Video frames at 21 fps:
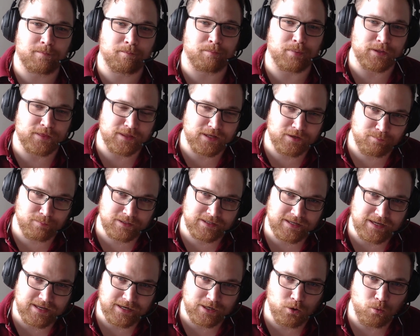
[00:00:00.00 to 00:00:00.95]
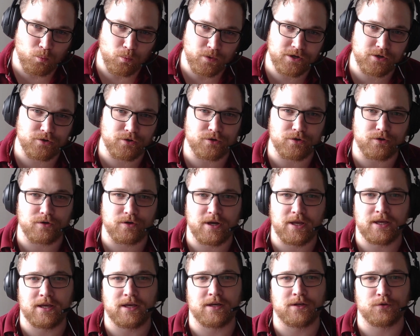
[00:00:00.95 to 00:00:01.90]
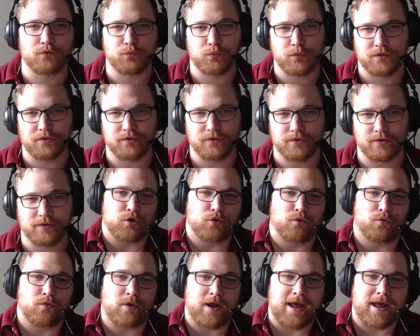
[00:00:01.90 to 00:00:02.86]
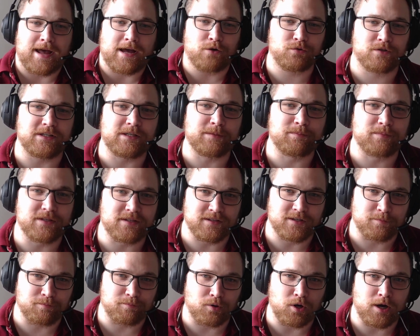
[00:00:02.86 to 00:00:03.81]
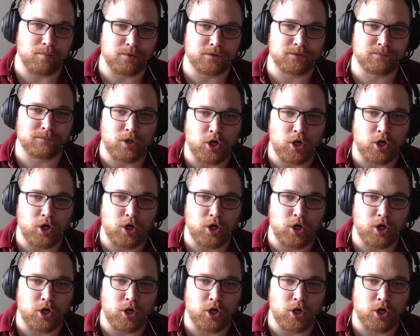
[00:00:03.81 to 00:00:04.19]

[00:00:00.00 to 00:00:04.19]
but they've been getting weirder and weirder. Oh, how deep is this problem?